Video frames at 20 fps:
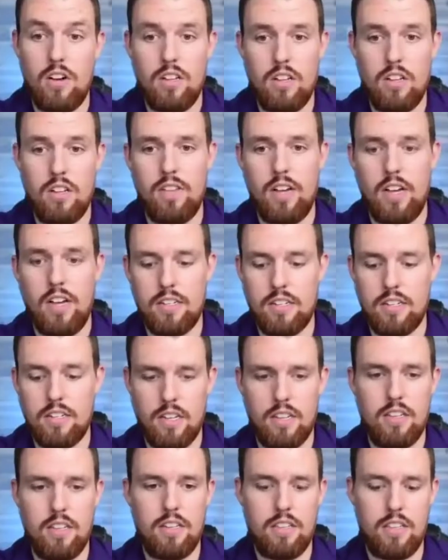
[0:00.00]
love that because
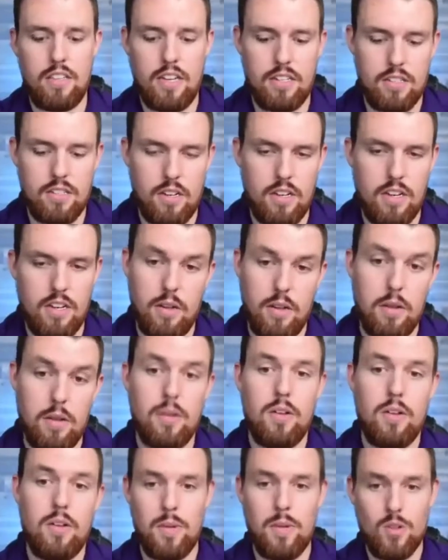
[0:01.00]
I think that's. Uh, eh,
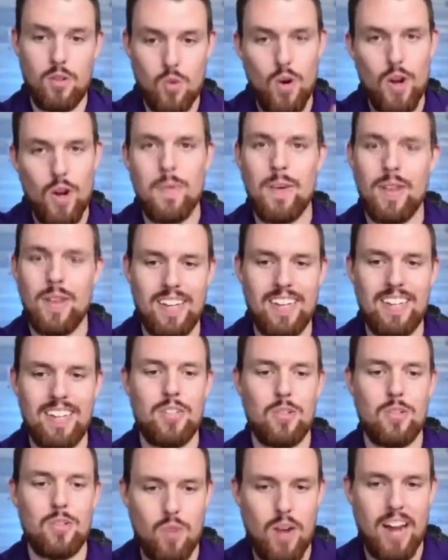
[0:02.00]
I mean, 20 million
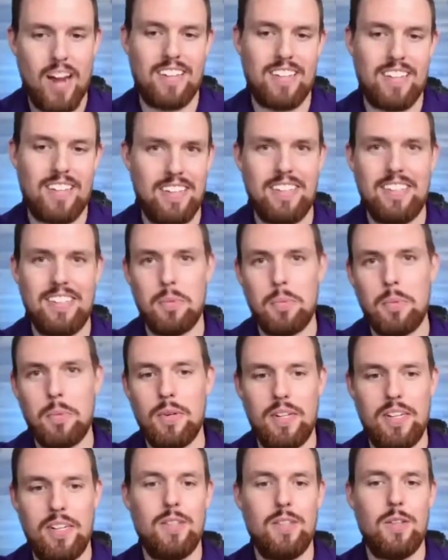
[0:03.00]
directly is a
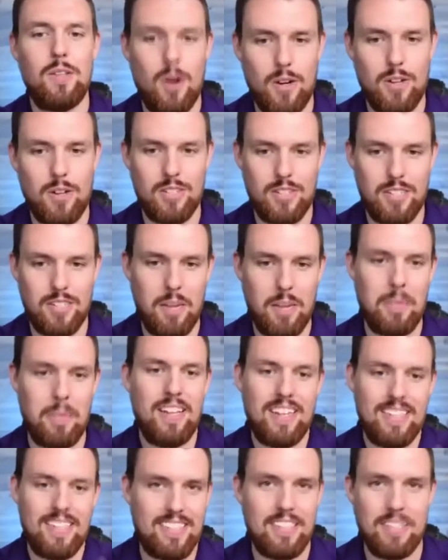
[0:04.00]
pretty large. I mean,
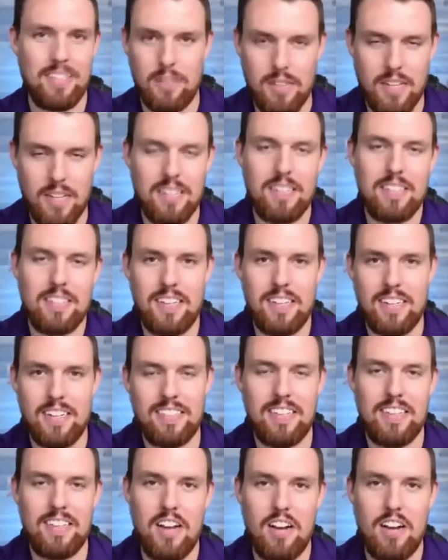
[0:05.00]
that's you know that's
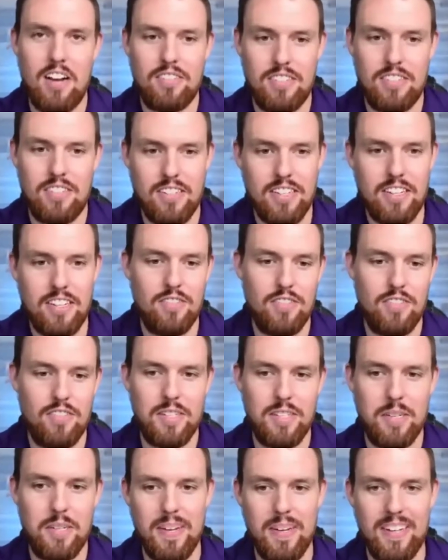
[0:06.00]
that's enough to
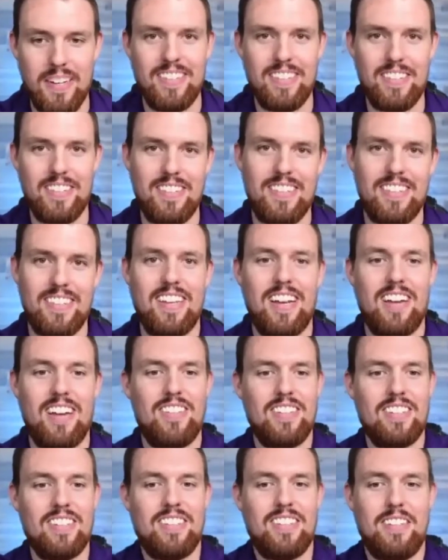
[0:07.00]
convince me to do this,
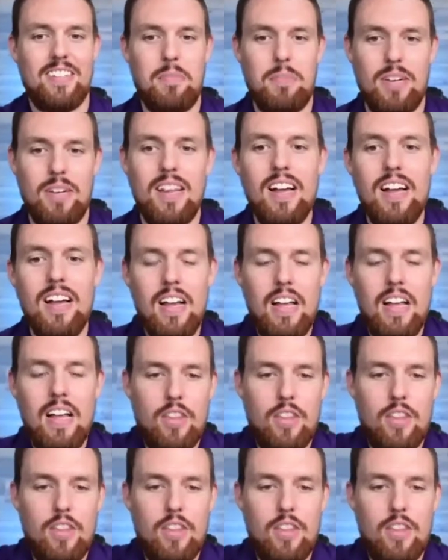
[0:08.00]
obviously. But mm-hmm.